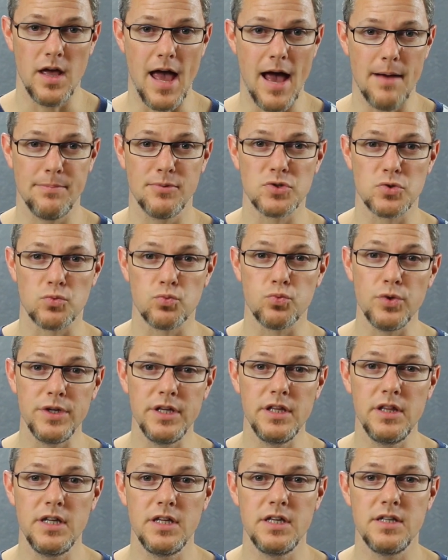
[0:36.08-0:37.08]
Apple's
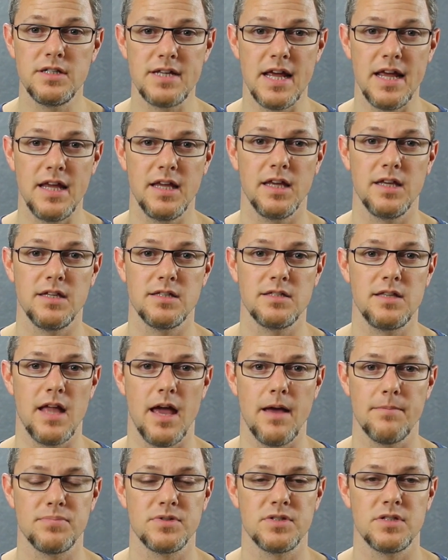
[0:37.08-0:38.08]
really taking
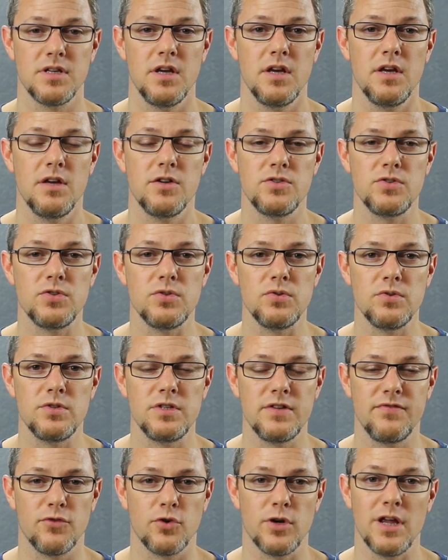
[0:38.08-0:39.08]
steps to
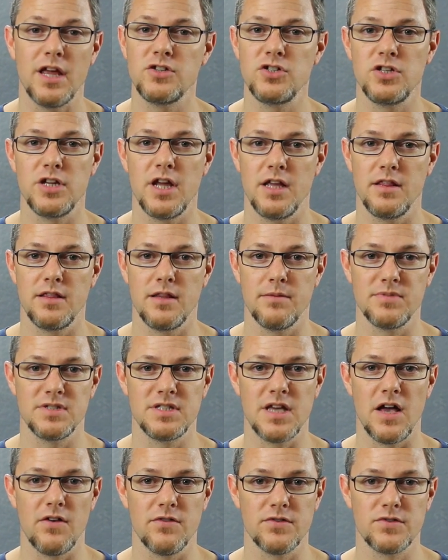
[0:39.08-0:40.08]
differentiate
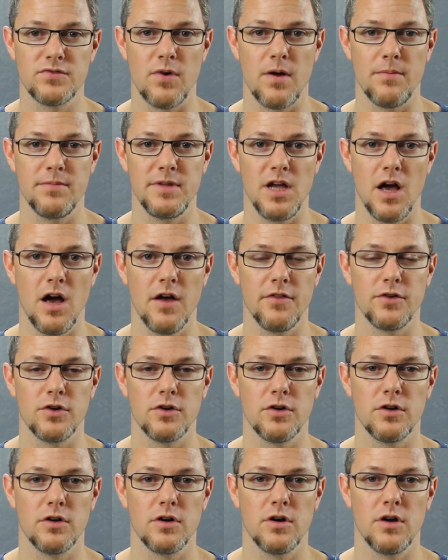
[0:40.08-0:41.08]
themselves from the
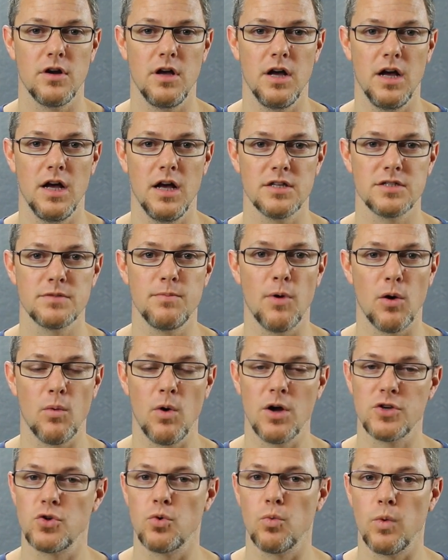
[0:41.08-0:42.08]
other
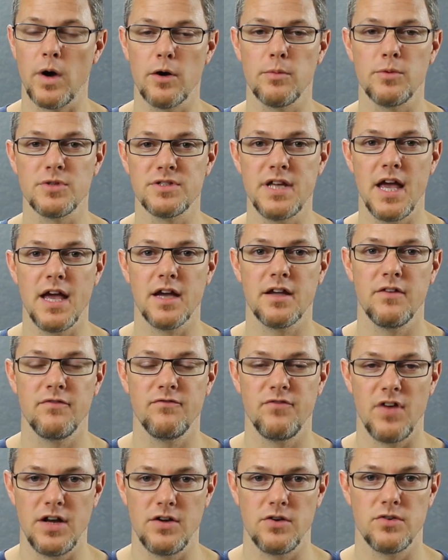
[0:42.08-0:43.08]
smartwatch or wearable tech
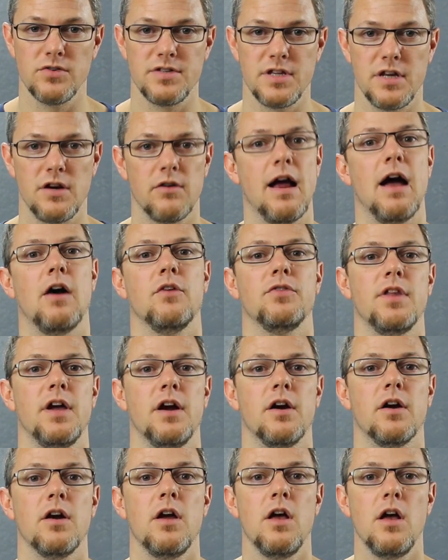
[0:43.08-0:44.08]
vendors that are out
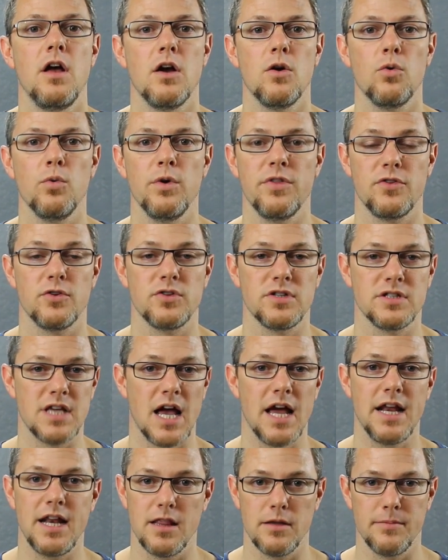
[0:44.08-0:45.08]
there with their
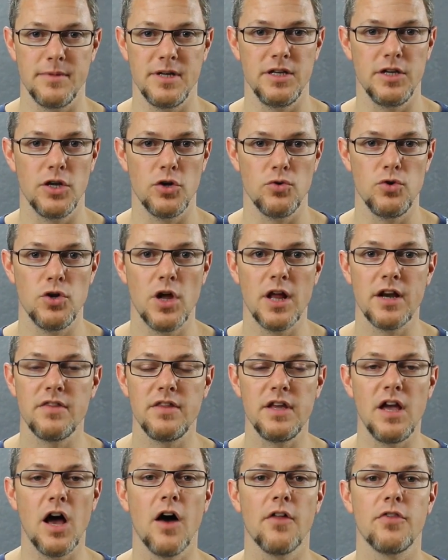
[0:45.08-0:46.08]
design element. None
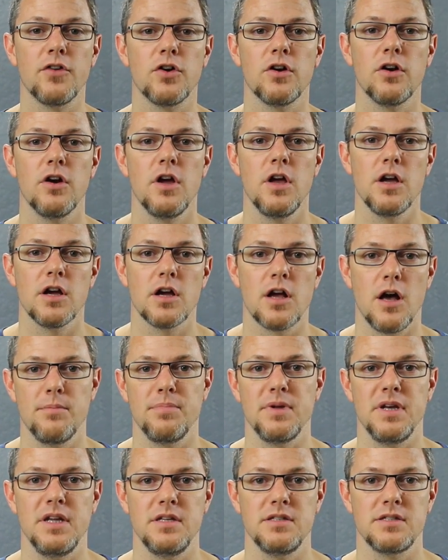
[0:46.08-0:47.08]
of the other
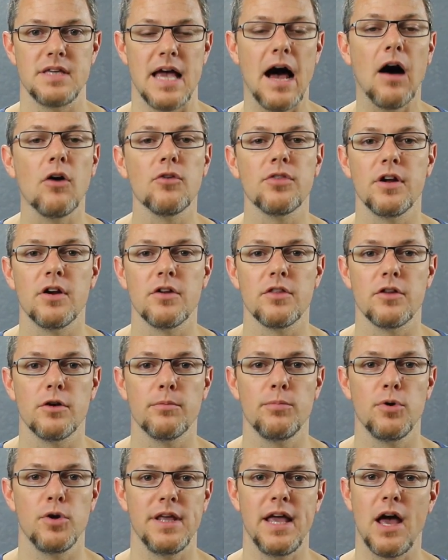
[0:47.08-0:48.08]
companies out there that
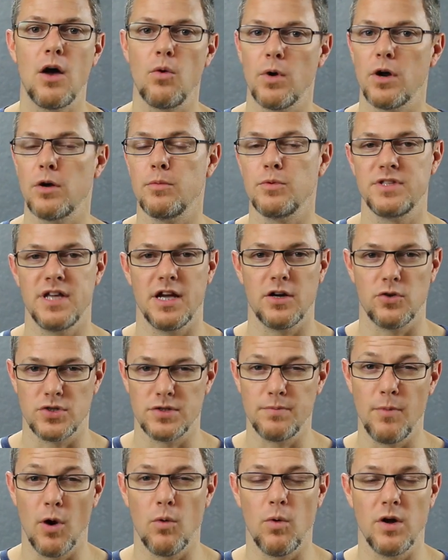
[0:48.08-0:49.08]
are putting out wearable tech or
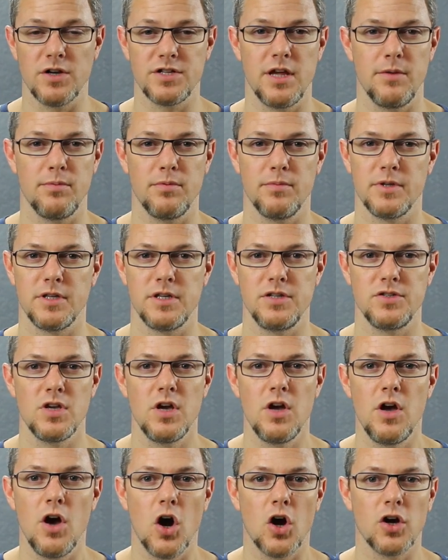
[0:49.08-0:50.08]
smartwatch capabilities
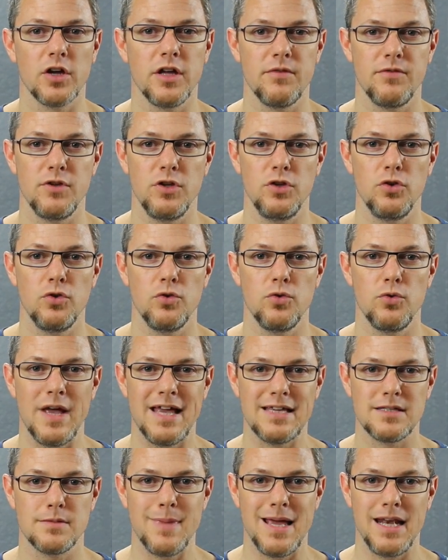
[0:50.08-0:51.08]
are giving you
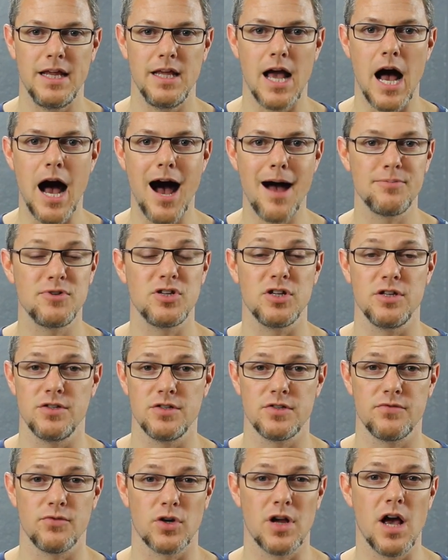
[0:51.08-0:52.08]
as many
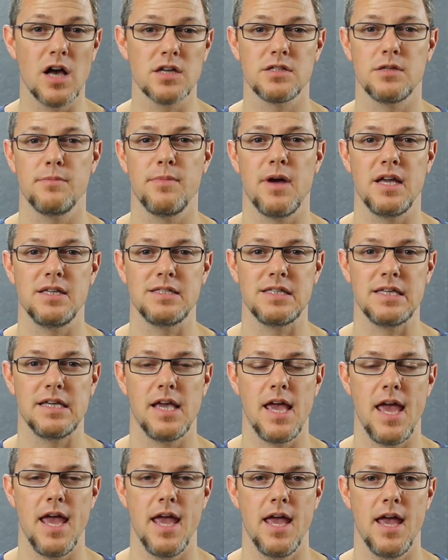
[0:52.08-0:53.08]
options for
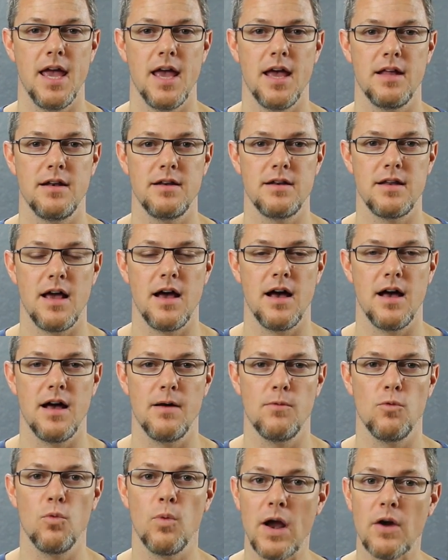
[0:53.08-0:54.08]
customizing and
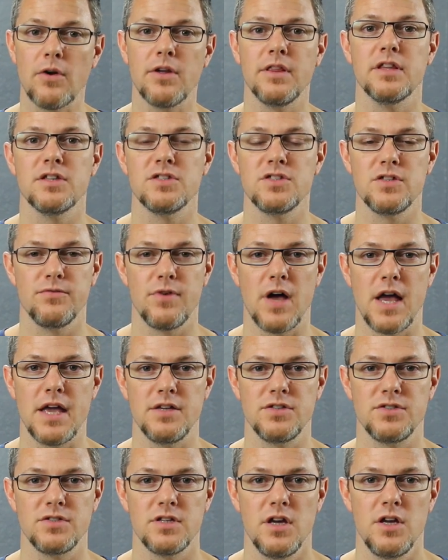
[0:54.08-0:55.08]
wearing this
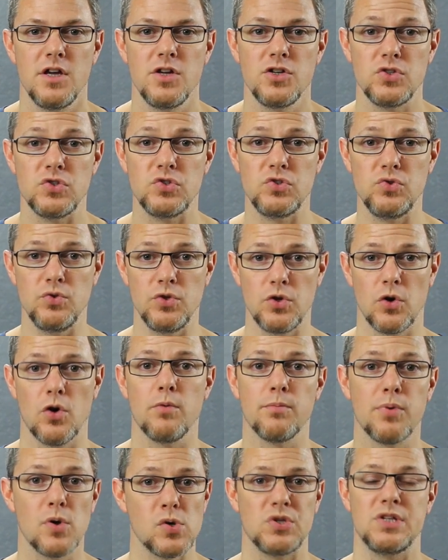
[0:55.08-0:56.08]
device to suit your
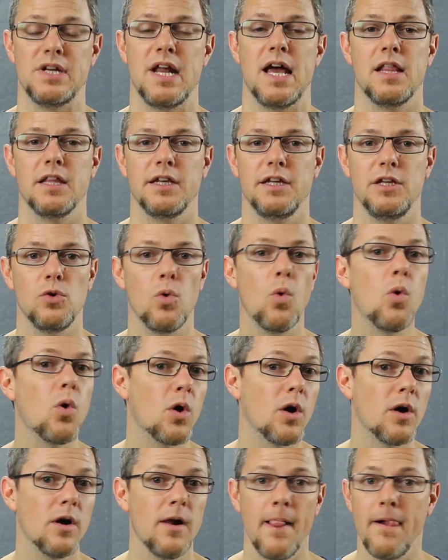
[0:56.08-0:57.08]
own personality
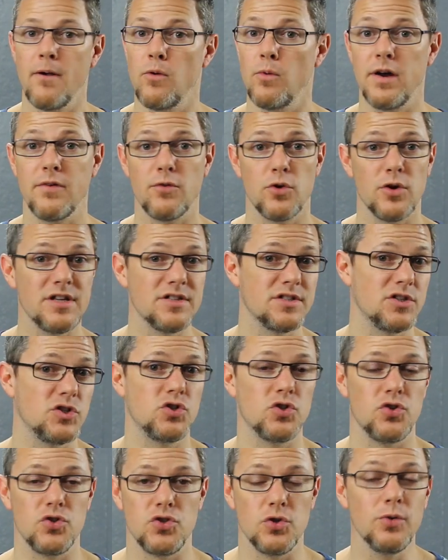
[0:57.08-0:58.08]
or whatever it is
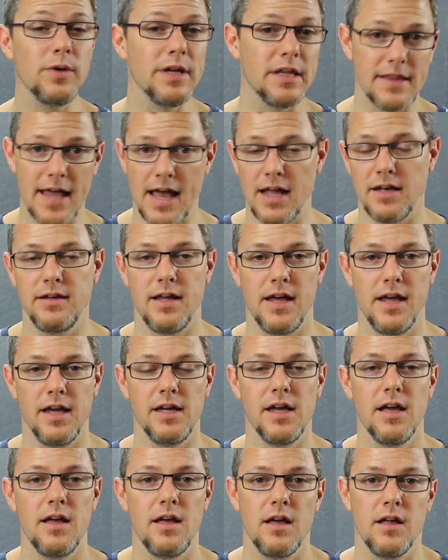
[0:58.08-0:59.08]
that you're doing that
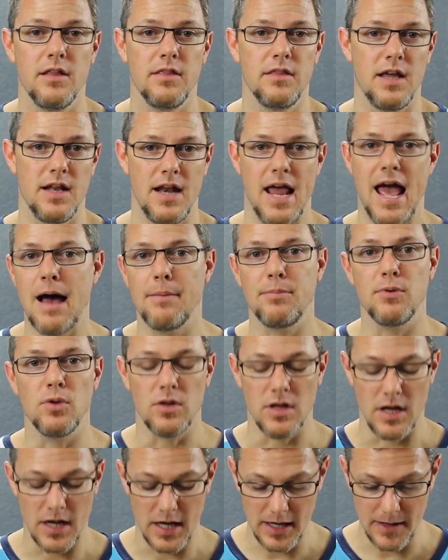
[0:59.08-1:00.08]
day than
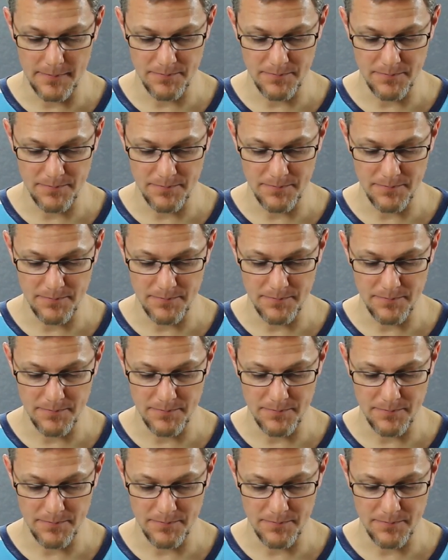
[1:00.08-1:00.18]
Apple.